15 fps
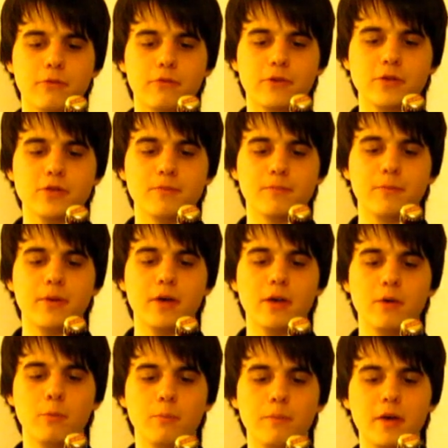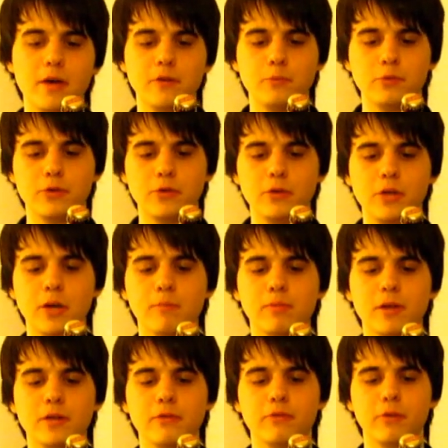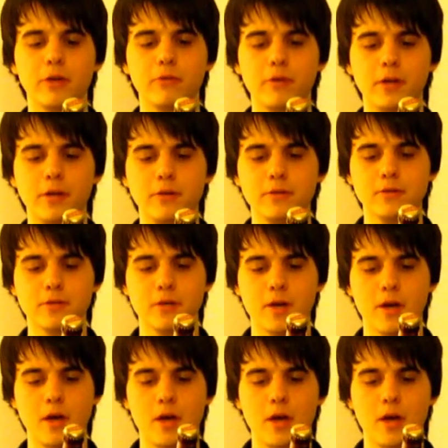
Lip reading: refreshing beer made with a unique blend of ingredients.